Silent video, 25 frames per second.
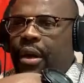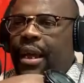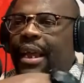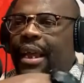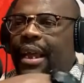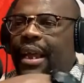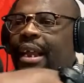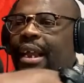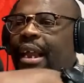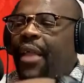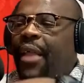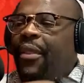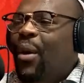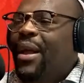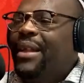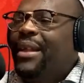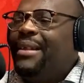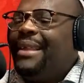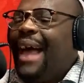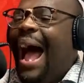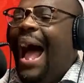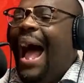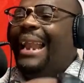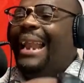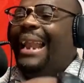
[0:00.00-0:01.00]
in other words,
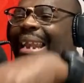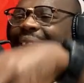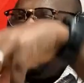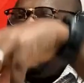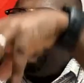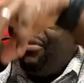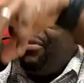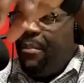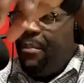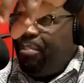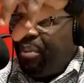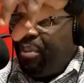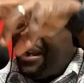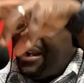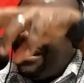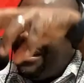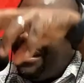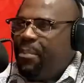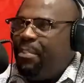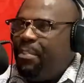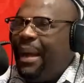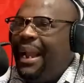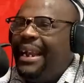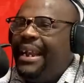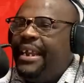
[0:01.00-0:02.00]
another
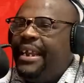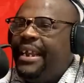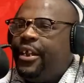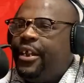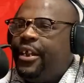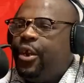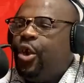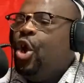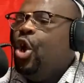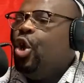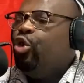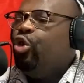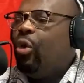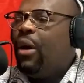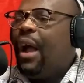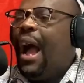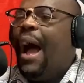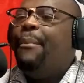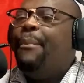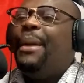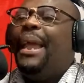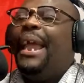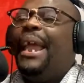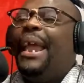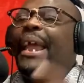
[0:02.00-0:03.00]
principality, to
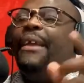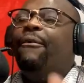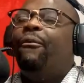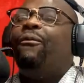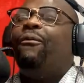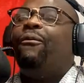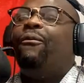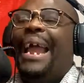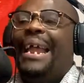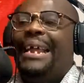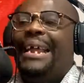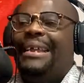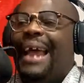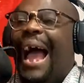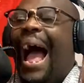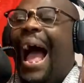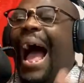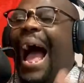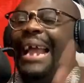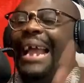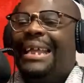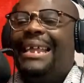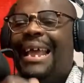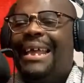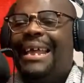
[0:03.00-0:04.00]
come and fight
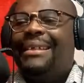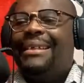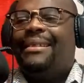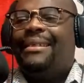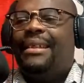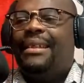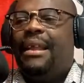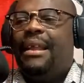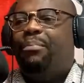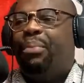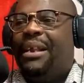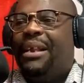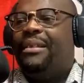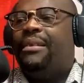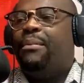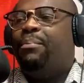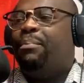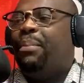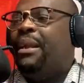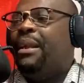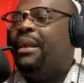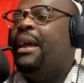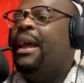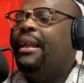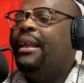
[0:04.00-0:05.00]
against
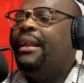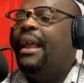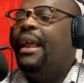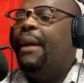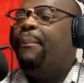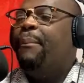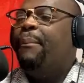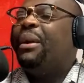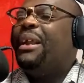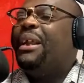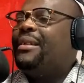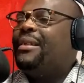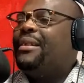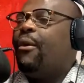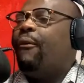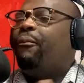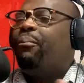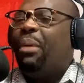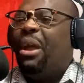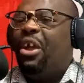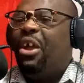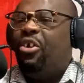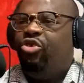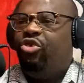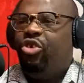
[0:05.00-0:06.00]
the prince of
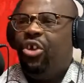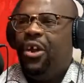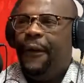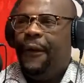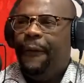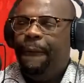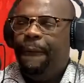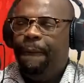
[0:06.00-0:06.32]
Persia.